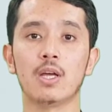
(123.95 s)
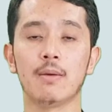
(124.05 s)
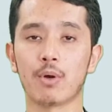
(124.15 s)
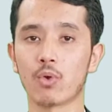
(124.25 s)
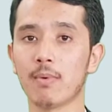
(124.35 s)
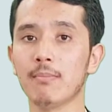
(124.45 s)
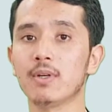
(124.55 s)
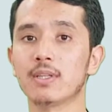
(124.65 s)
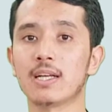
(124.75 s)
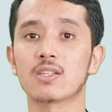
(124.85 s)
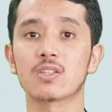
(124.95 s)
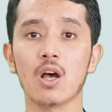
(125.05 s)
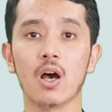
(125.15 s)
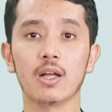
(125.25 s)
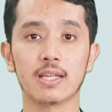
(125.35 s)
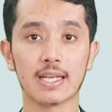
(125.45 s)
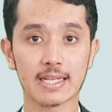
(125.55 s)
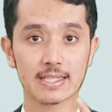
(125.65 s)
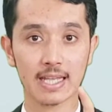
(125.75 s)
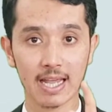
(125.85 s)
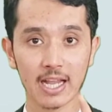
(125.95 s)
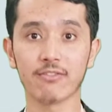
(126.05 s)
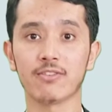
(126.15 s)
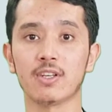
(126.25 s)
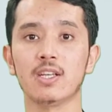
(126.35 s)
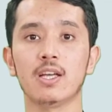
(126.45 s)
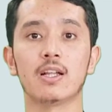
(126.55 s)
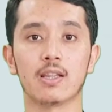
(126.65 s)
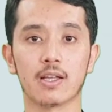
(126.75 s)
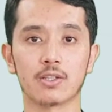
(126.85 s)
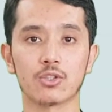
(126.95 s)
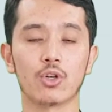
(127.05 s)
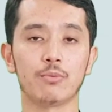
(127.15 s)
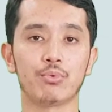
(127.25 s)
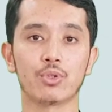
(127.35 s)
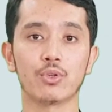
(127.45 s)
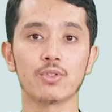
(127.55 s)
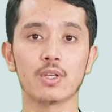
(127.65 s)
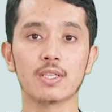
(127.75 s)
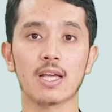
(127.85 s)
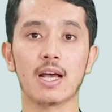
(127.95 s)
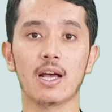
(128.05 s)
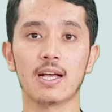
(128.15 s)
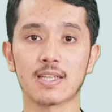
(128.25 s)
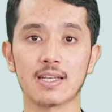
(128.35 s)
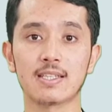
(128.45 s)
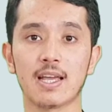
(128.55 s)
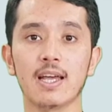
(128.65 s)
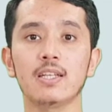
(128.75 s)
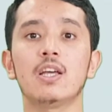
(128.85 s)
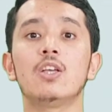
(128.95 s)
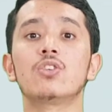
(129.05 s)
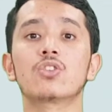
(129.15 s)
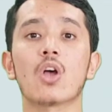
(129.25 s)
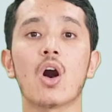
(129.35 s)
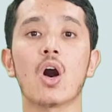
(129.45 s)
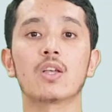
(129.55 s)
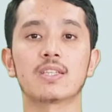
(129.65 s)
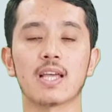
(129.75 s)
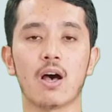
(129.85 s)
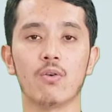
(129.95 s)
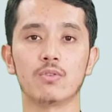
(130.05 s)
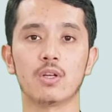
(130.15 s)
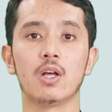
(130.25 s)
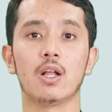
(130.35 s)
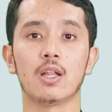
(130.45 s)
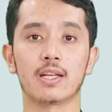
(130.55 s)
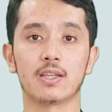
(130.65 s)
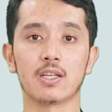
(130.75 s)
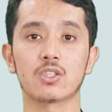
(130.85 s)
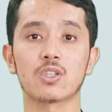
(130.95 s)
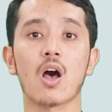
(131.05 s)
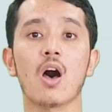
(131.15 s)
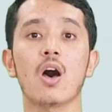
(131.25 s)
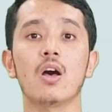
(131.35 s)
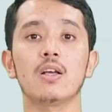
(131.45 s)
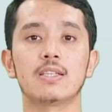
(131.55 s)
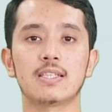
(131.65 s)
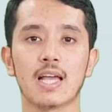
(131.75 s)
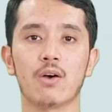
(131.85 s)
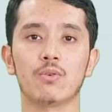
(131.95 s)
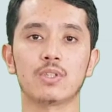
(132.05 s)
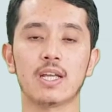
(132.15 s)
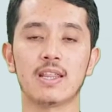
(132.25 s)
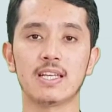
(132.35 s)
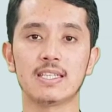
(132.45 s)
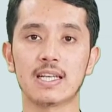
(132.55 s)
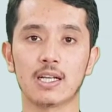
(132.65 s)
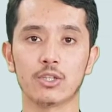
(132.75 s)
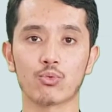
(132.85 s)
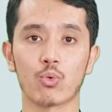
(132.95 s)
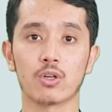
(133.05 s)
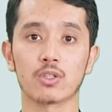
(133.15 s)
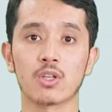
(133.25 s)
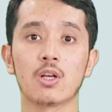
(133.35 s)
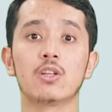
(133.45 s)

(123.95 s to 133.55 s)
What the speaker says: But remember that Saad is a heavy letter, so it produces, as I said, saw sound. Like the saw sound in these English words.